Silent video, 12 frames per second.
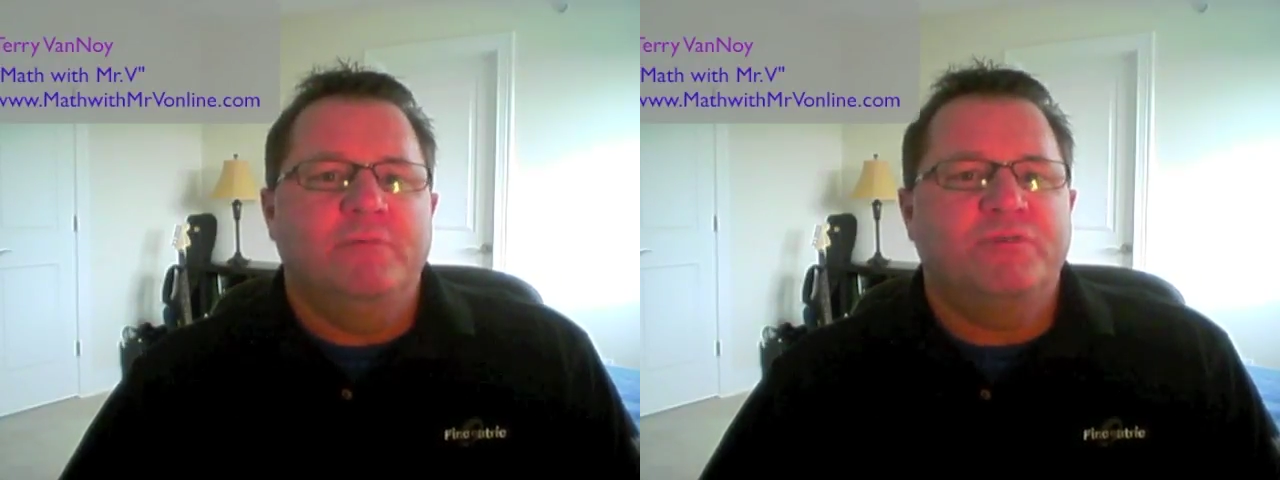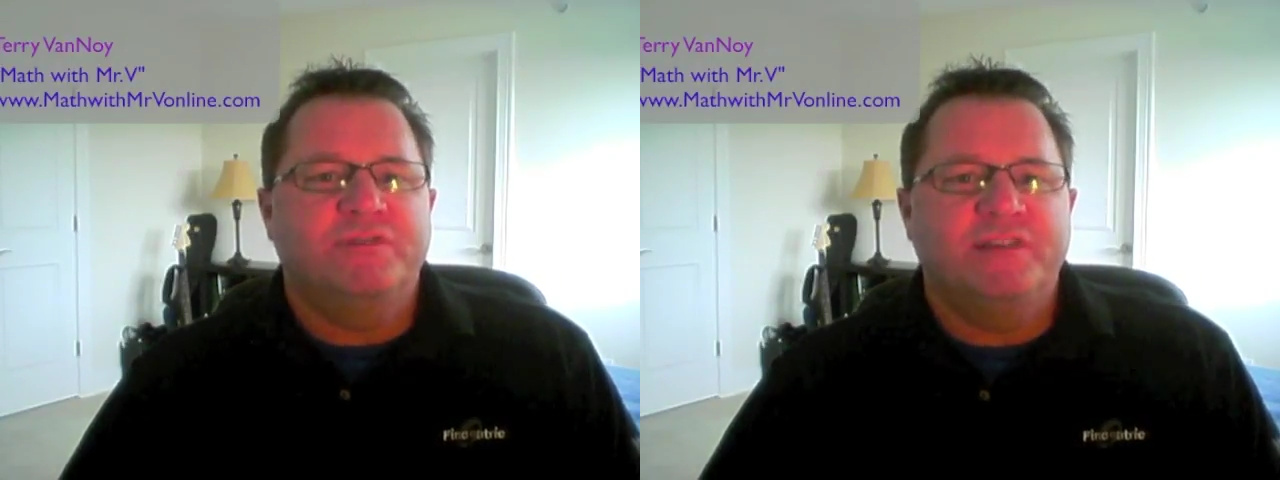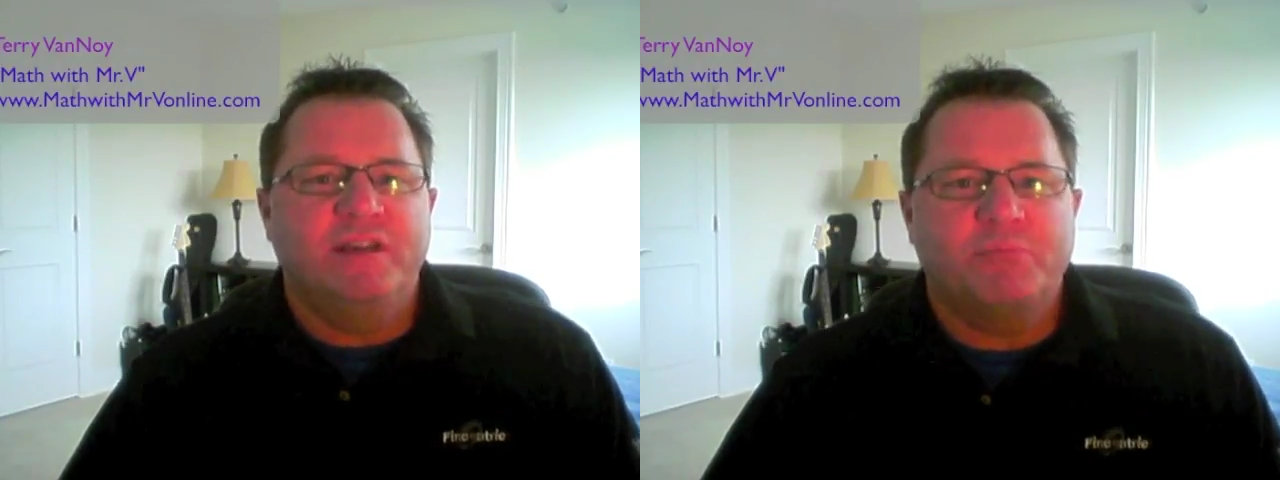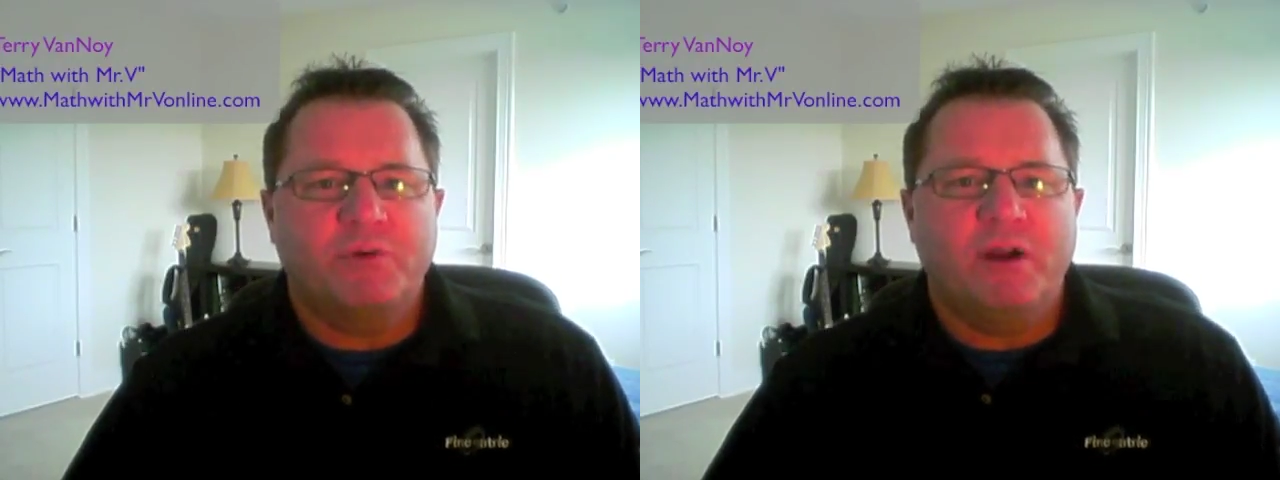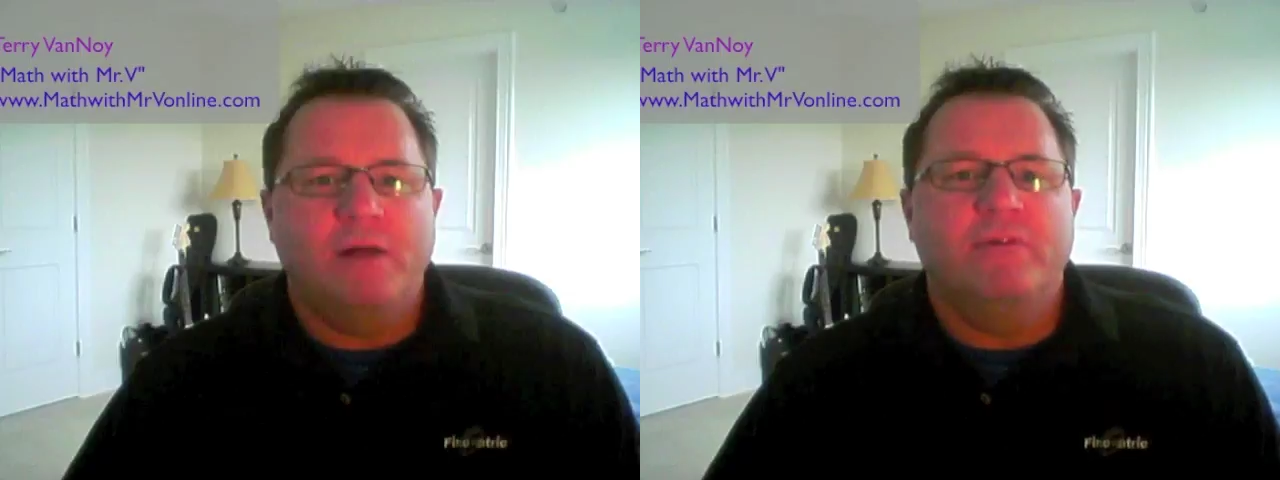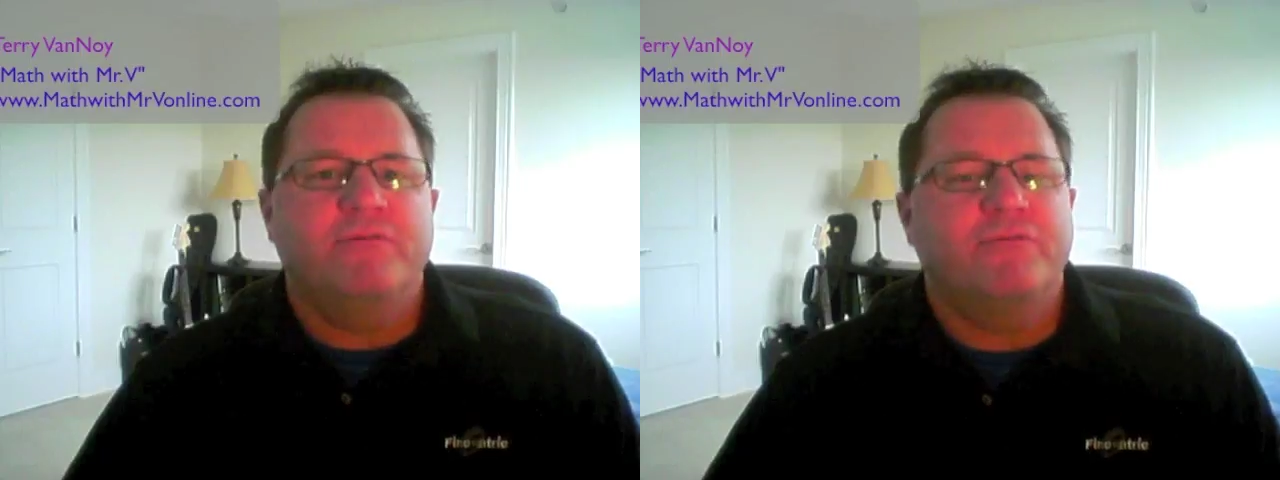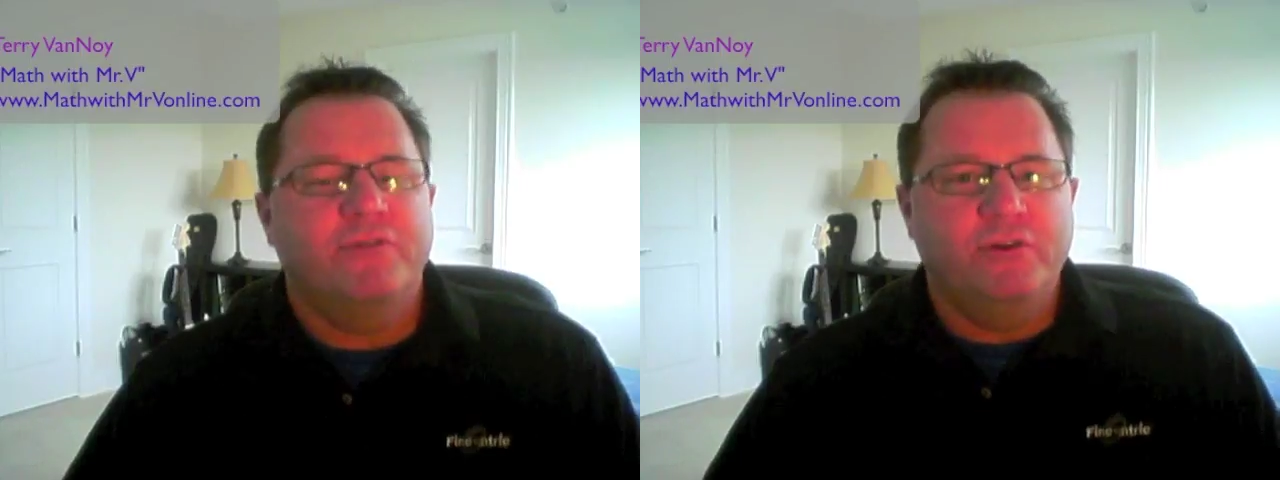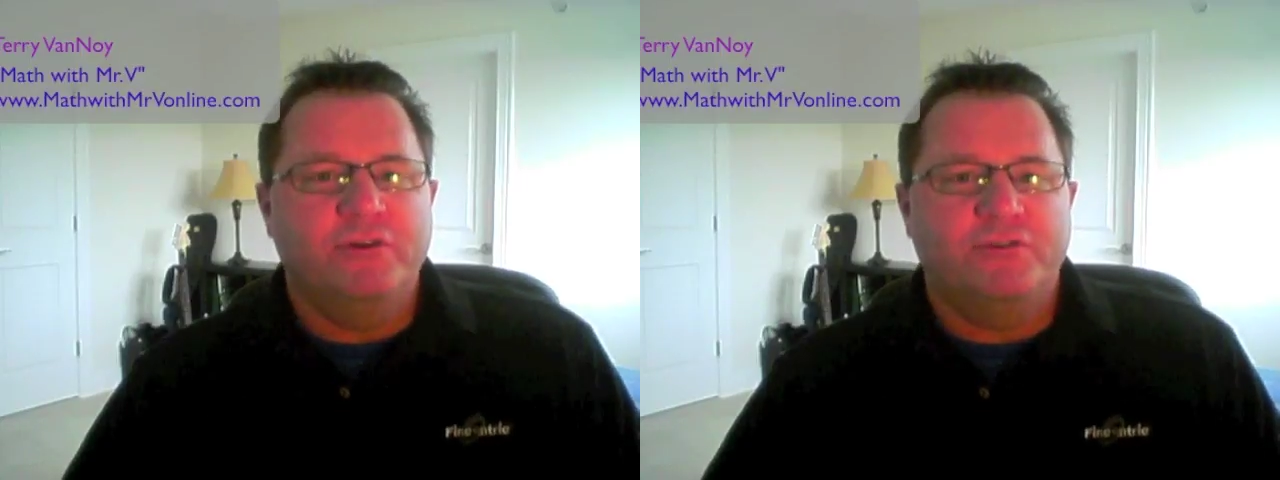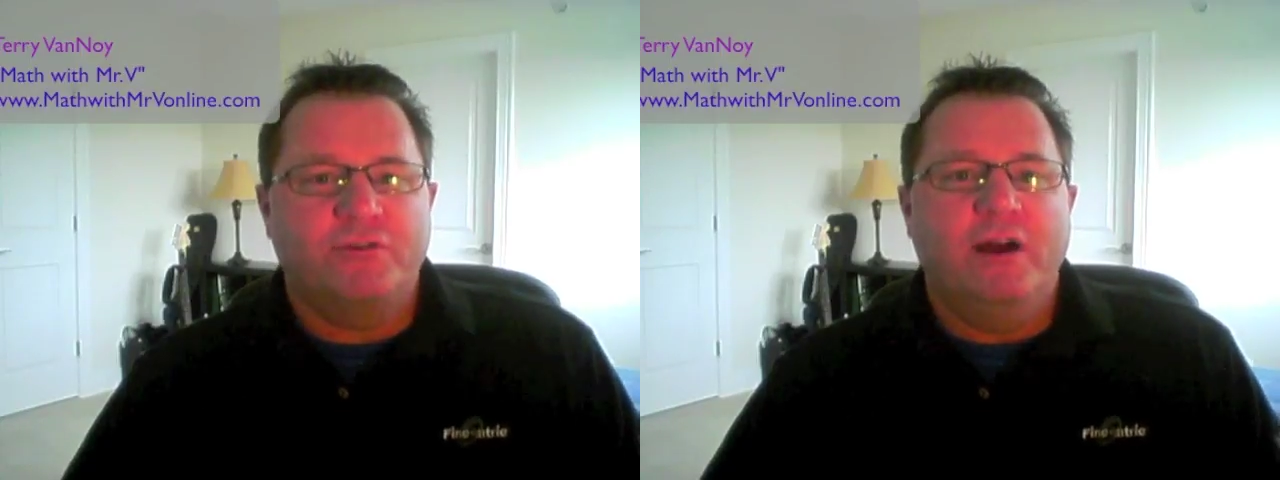present a problem for you to
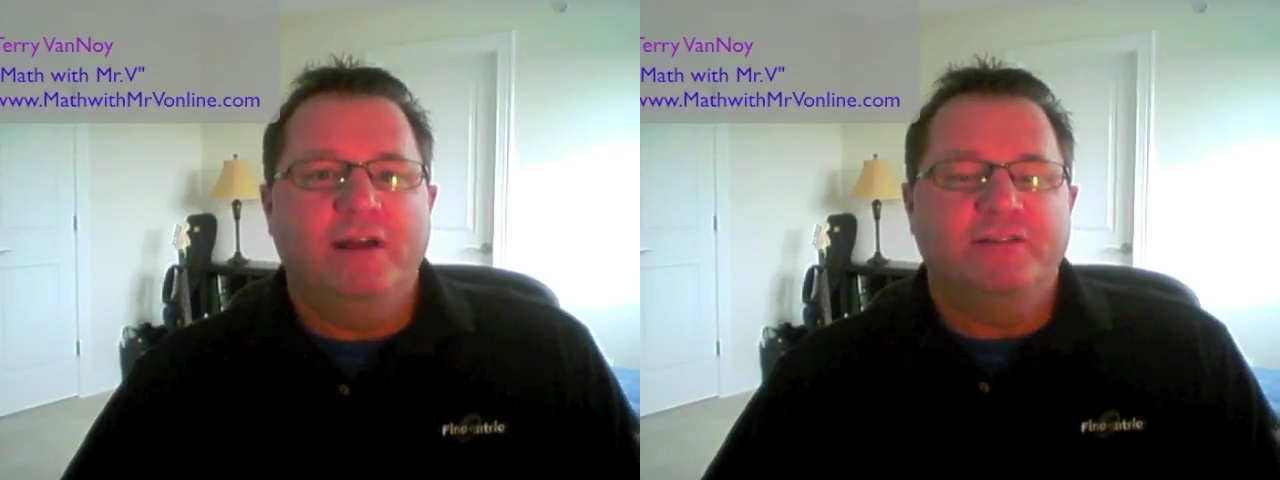try.